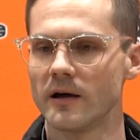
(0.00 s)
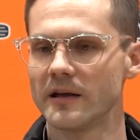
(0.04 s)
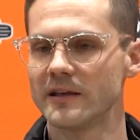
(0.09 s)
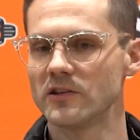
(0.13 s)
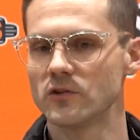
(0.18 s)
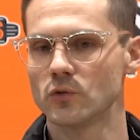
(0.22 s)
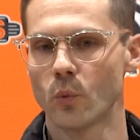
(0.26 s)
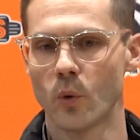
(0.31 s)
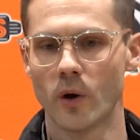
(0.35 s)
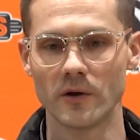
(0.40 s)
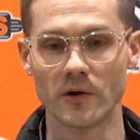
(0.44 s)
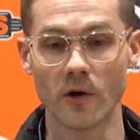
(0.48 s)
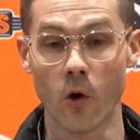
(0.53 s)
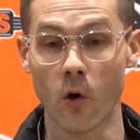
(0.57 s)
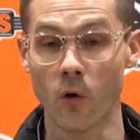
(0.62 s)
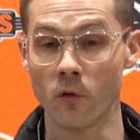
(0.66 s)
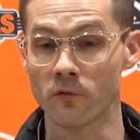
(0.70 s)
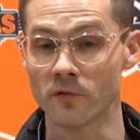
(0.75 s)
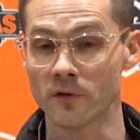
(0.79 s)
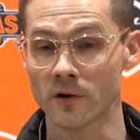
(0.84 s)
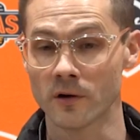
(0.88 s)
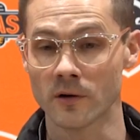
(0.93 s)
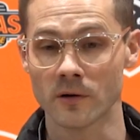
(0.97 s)
He's won
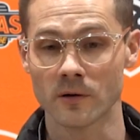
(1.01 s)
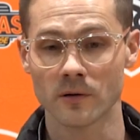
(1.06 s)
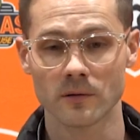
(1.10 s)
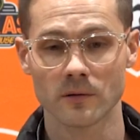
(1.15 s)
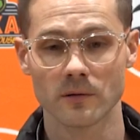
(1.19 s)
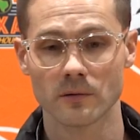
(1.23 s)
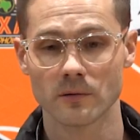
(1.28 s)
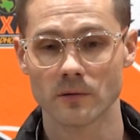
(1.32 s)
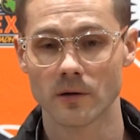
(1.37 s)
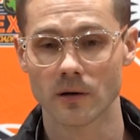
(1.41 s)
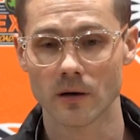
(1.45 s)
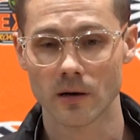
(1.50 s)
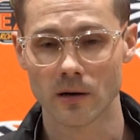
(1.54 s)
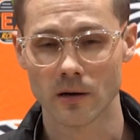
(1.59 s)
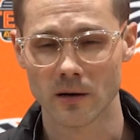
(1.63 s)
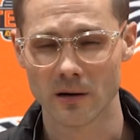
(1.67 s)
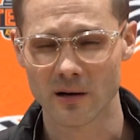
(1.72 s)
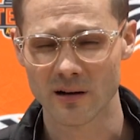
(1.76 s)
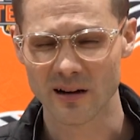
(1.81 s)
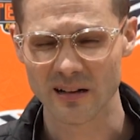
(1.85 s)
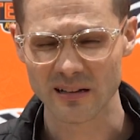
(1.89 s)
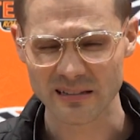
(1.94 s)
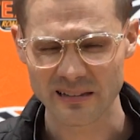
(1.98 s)
over
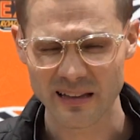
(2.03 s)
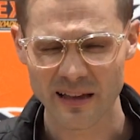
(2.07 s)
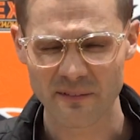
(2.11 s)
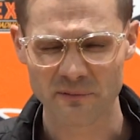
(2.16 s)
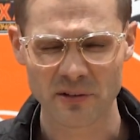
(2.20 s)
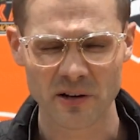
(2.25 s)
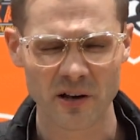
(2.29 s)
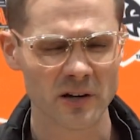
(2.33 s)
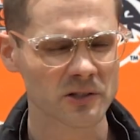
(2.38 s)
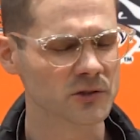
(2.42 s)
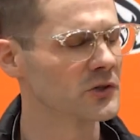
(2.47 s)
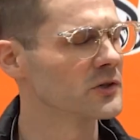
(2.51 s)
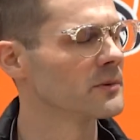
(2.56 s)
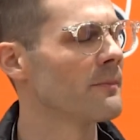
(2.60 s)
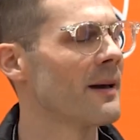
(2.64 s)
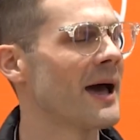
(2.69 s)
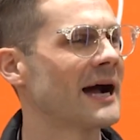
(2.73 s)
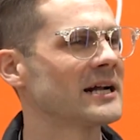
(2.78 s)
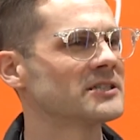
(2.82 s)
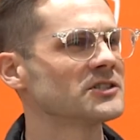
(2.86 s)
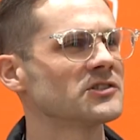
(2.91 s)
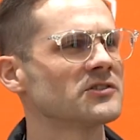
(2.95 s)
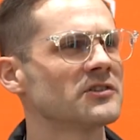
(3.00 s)
1,100
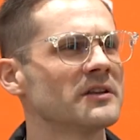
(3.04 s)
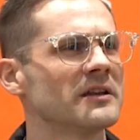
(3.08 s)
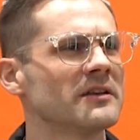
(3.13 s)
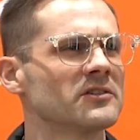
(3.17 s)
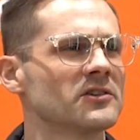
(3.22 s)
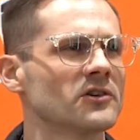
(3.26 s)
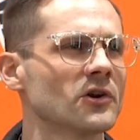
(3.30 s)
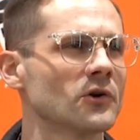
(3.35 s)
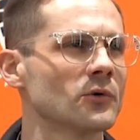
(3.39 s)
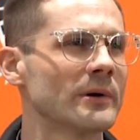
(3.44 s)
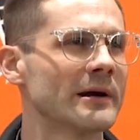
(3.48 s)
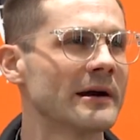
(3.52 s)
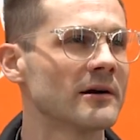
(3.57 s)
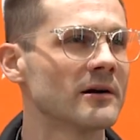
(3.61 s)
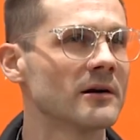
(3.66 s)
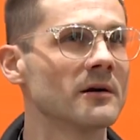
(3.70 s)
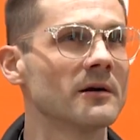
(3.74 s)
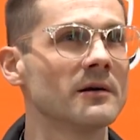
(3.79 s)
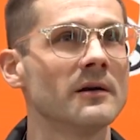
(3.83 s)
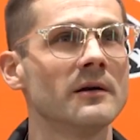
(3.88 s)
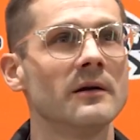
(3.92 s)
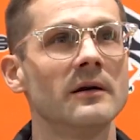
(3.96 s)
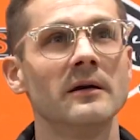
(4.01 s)
matches in his
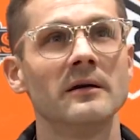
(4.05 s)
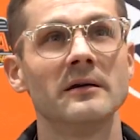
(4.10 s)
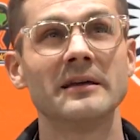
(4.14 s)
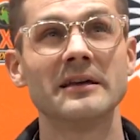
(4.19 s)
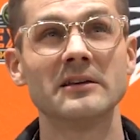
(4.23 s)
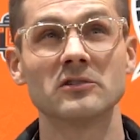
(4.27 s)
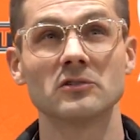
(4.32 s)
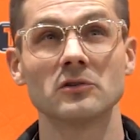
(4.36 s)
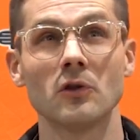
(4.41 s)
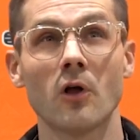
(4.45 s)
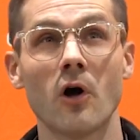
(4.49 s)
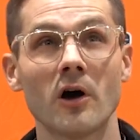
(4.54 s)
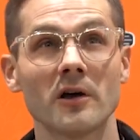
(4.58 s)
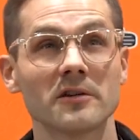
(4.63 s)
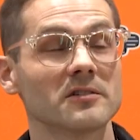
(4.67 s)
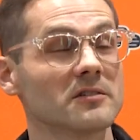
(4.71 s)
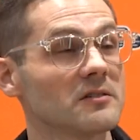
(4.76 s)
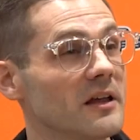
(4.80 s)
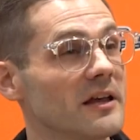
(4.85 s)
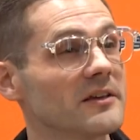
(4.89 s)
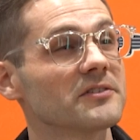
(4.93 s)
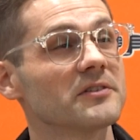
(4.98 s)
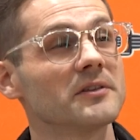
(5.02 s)
career. He's
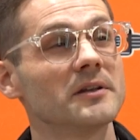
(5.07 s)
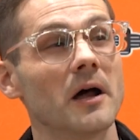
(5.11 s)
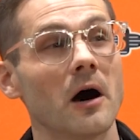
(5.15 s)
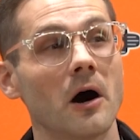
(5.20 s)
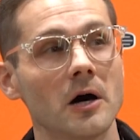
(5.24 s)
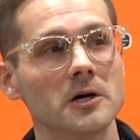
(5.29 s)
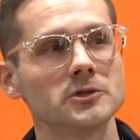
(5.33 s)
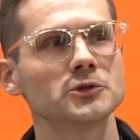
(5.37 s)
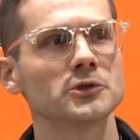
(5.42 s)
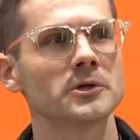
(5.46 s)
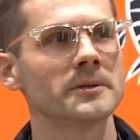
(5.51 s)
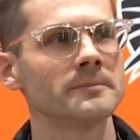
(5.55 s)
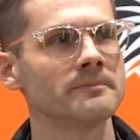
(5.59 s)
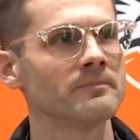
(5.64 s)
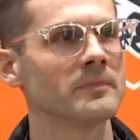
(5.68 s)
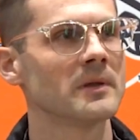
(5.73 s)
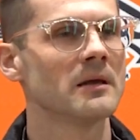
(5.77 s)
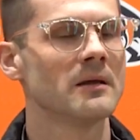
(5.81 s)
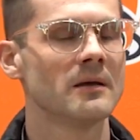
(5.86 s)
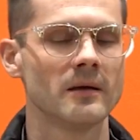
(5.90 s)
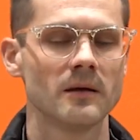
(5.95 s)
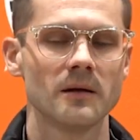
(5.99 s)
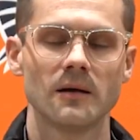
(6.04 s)
lost less than 100.
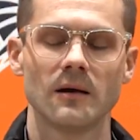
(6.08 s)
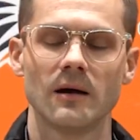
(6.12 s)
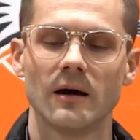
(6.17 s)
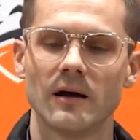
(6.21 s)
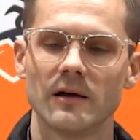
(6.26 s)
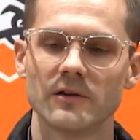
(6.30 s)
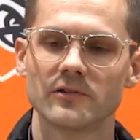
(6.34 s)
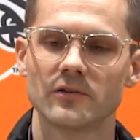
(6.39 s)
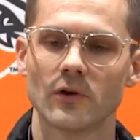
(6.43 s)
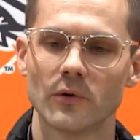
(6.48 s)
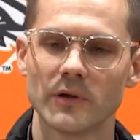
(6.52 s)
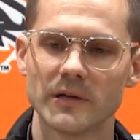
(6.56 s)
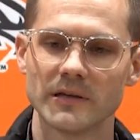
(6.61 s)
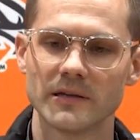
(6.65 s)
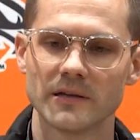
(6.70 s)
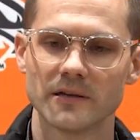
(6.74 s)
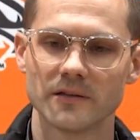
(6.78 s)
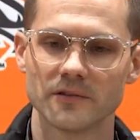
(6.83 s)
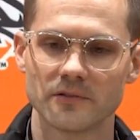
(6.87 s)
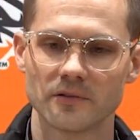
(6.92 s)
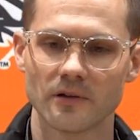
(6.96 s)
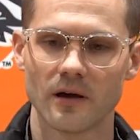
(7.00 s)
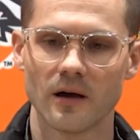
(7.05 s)
So he
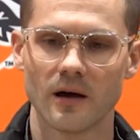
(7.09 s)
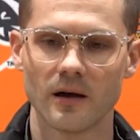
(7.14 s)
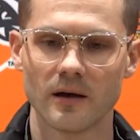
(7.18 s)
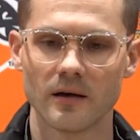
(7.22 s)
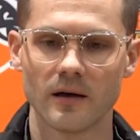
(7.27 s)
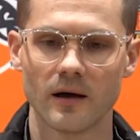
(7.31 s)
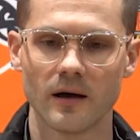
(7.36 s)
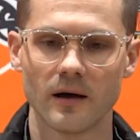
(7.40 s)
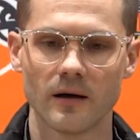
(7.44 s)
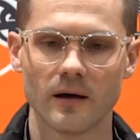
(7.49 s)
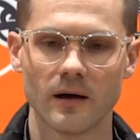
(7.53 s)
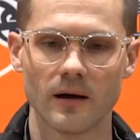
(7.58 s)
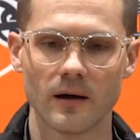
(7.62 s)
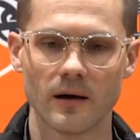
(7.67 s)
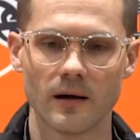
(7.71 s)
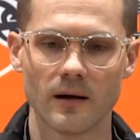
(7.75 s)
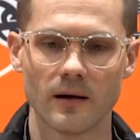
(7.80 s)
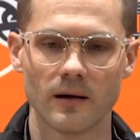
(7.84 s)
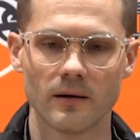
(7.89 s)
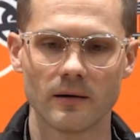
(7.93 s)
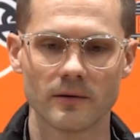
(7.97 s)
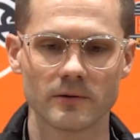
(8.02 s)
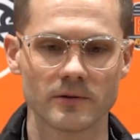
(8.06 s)
is
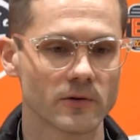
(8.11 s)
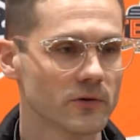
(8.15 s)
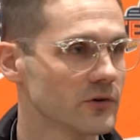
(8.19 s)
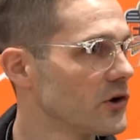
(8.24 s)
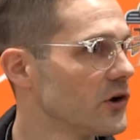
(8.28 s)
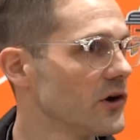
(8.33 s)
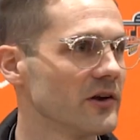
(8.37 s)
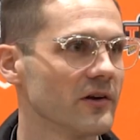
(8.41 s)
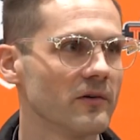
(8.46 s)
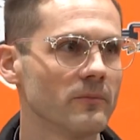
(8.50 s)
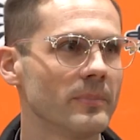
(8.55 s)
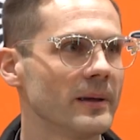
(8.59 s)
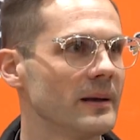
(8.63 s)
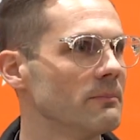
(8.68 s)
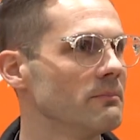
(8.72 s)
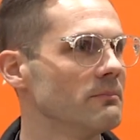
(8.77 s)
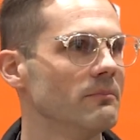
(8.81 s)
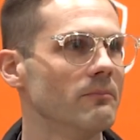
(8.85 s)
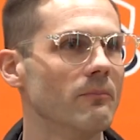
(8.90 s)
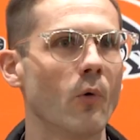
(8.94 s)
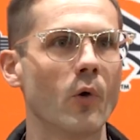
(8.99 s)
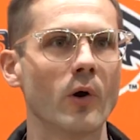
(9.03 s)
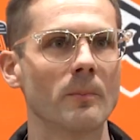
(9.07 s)
couldn't have
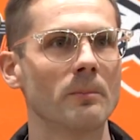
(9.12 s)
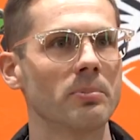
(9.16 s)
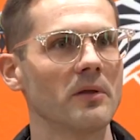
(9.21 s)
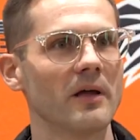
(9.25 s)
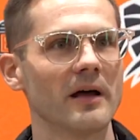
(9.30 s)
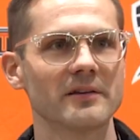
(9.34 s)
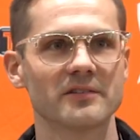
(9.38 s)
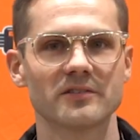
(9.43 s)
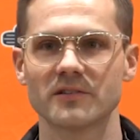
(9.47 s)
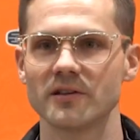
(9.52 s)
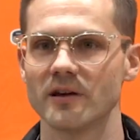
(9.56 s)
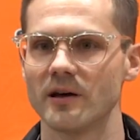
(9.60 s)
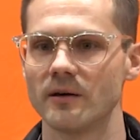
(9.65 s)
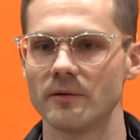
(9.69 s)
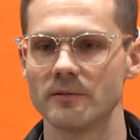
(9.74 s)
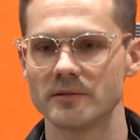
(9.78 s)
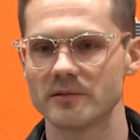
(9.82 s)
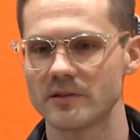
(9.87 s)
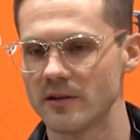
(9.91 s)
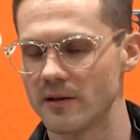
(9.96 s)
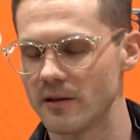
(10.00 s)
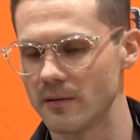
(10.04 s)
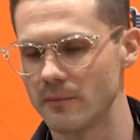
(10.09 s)
been more blessed
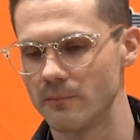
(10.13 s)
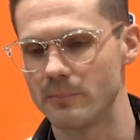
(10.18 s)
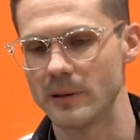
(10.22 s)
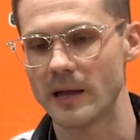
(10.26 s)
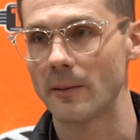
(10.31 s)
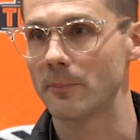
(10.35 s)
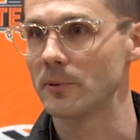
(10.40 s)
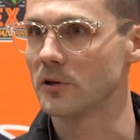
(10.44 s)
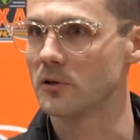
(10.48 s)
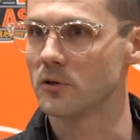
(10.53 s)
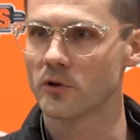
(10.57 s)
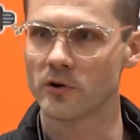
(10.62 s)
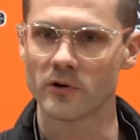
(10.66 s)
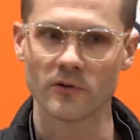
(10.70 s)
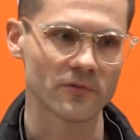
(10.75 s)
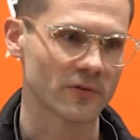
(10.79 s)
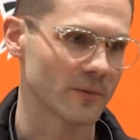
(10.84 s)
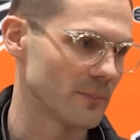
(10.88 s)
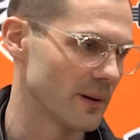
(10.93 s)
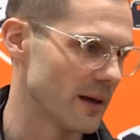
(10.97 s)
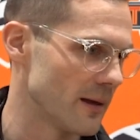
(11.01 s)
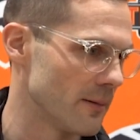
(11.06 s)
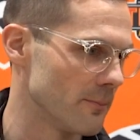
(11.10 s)
to be able to learn
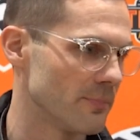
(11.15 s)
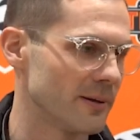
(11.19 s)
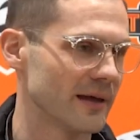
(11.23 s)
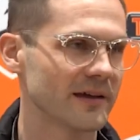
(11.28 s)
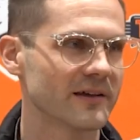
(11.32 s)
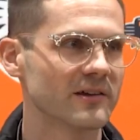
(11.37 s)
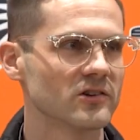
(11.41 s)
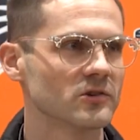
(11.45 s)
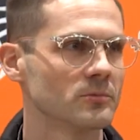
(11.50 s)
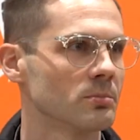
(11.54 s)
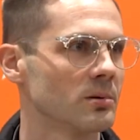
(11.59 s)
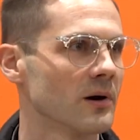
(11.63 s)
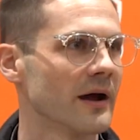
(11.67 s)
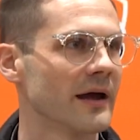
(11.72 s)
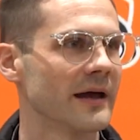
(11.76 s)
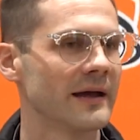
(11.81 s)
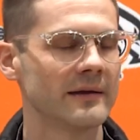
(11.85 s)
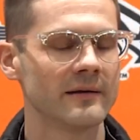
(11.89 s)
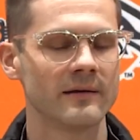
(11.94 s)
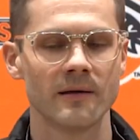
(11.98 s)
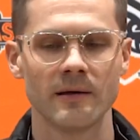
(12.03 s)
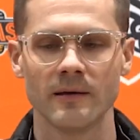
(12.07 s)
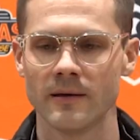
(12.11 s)
from him, pick his
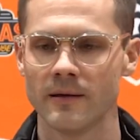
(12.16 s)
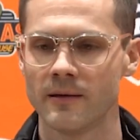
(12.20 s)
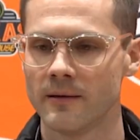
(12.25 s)
brain,